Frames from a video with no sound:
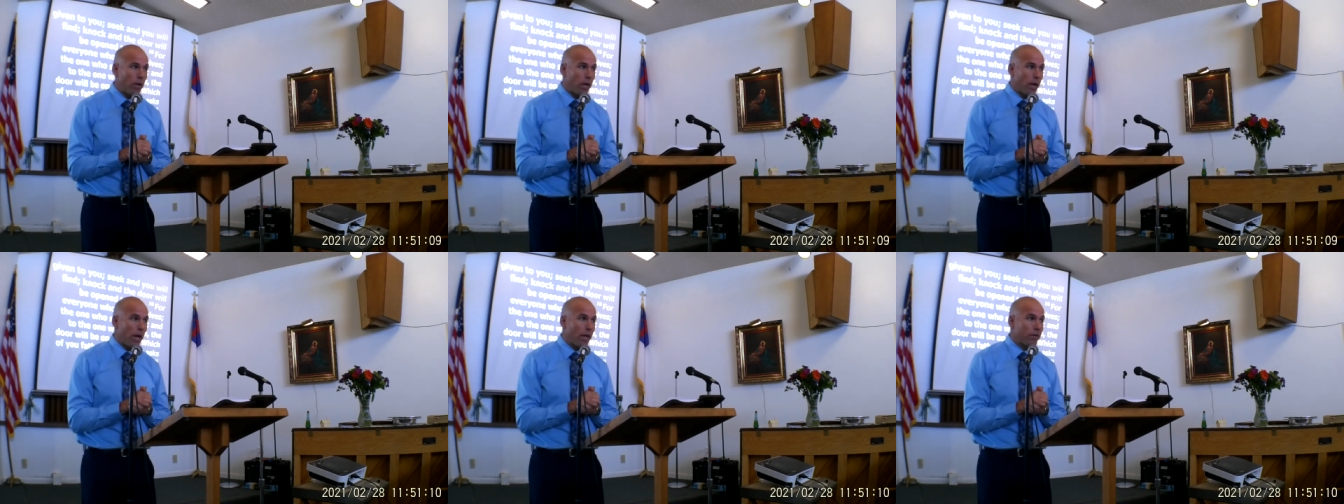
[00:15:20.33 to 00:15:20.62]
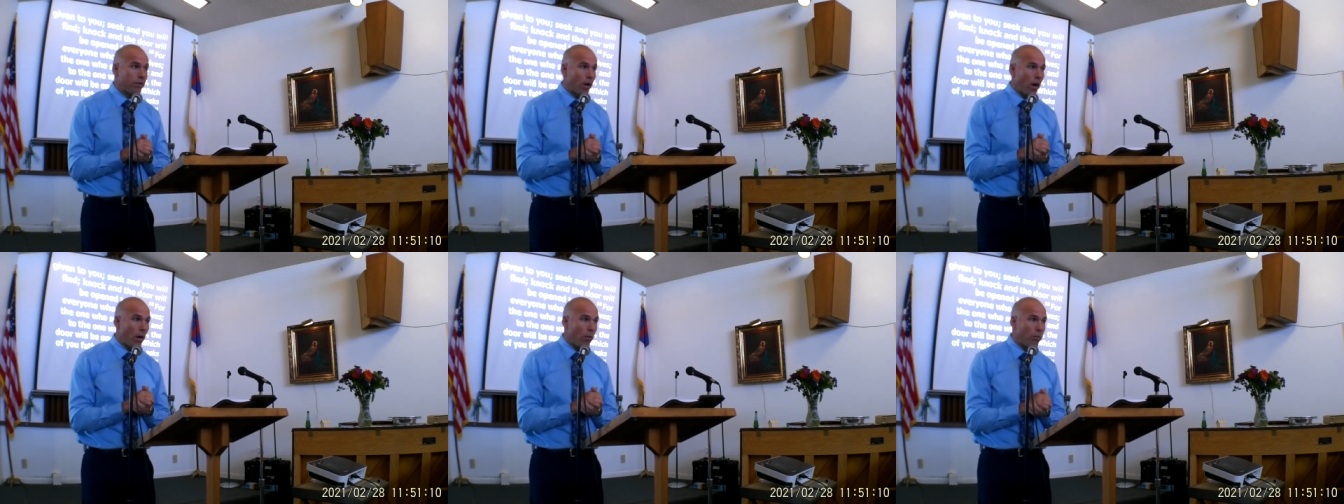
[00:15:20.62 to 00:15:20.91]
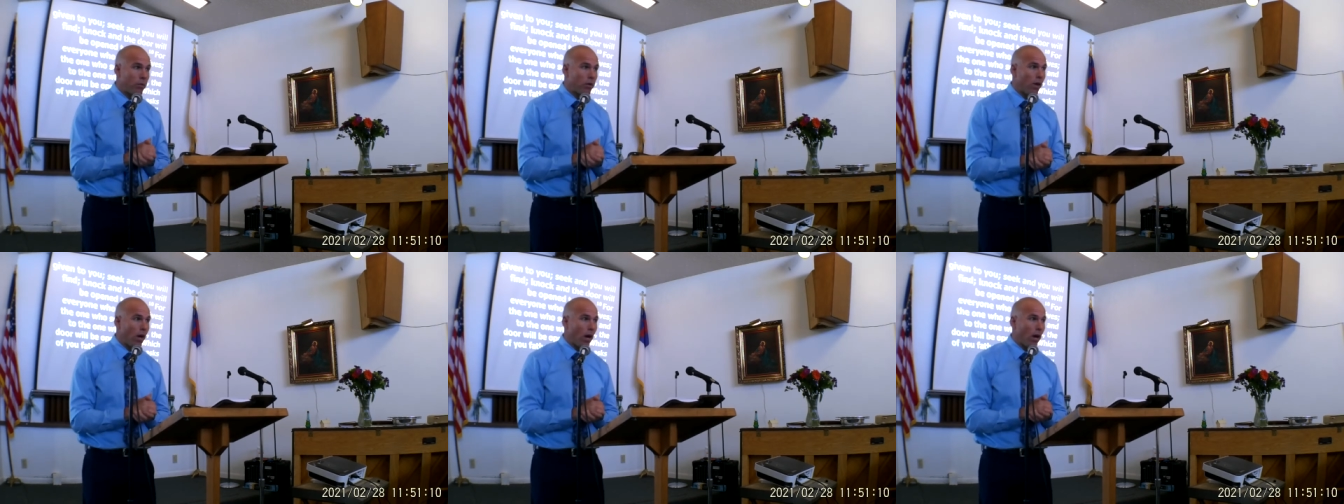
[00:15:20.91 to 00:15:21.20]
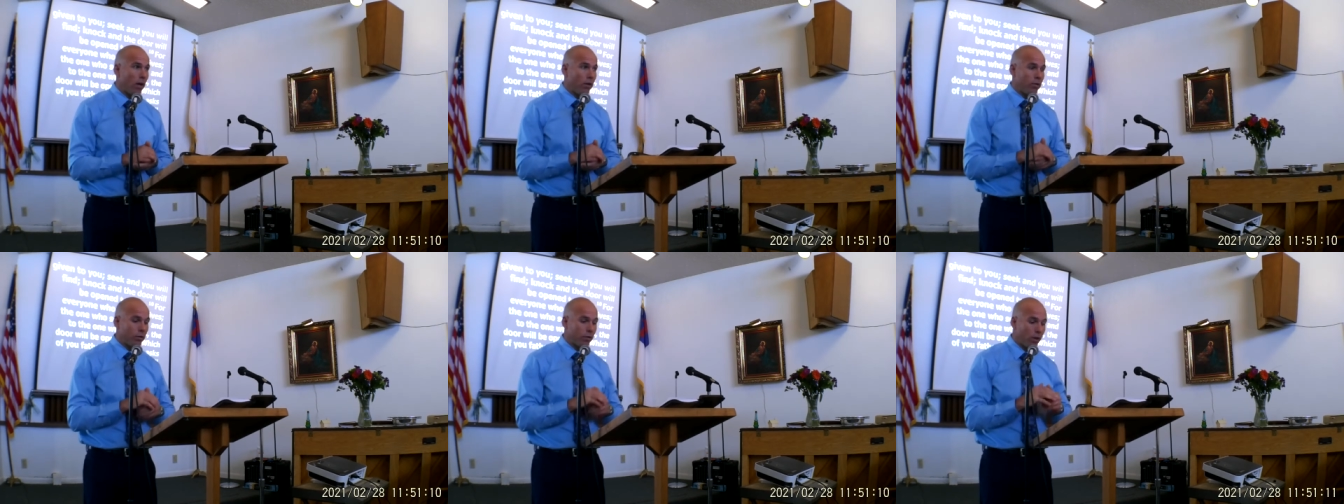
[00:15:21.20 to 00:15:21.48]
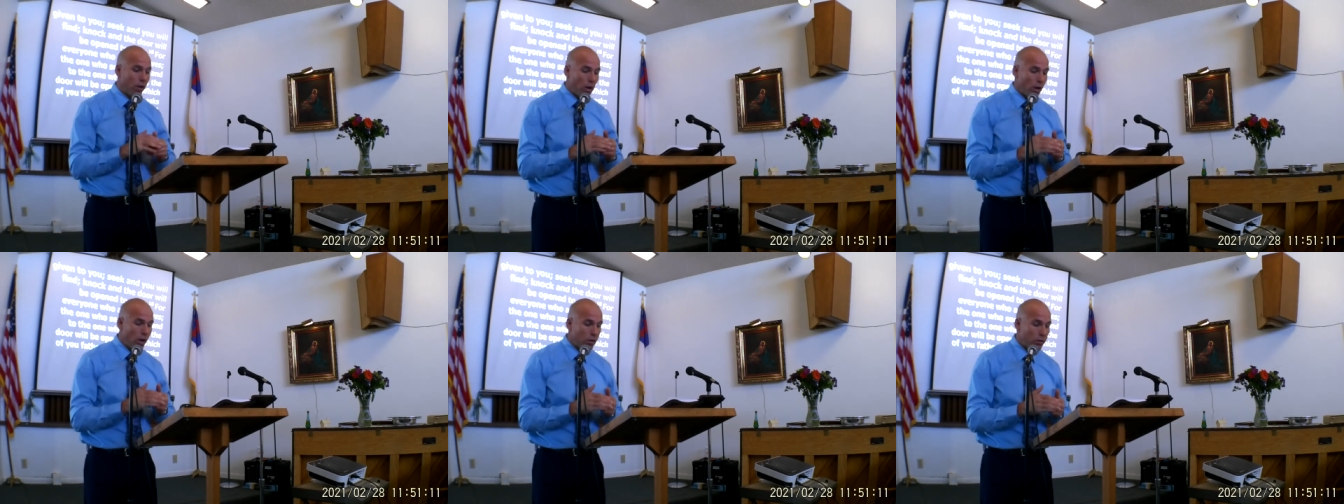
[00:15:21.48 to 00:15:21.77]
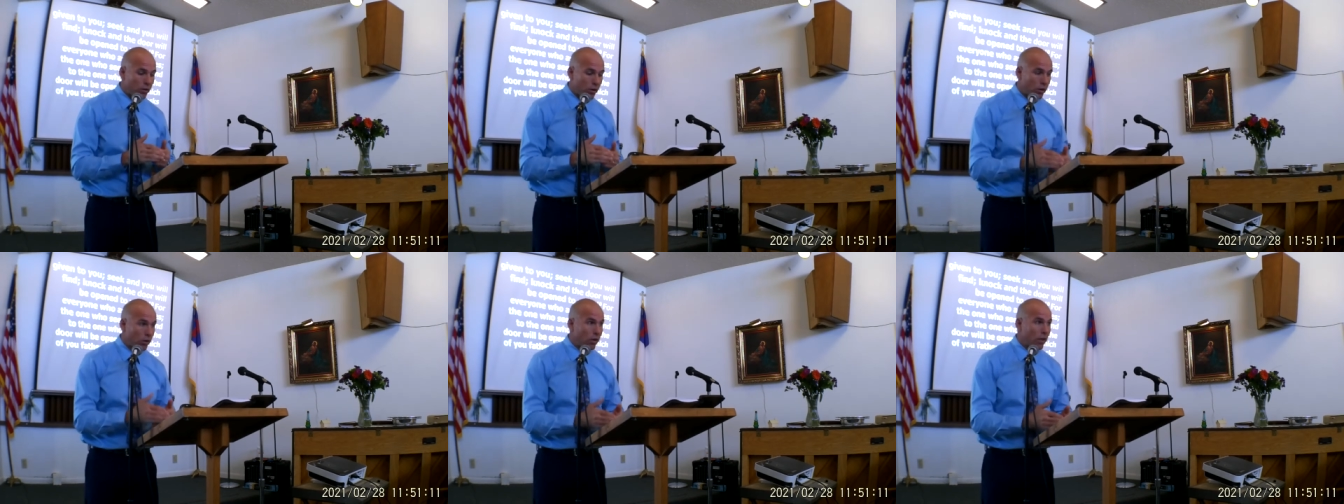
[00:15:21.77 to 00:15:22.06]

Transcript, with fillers: It's up to us to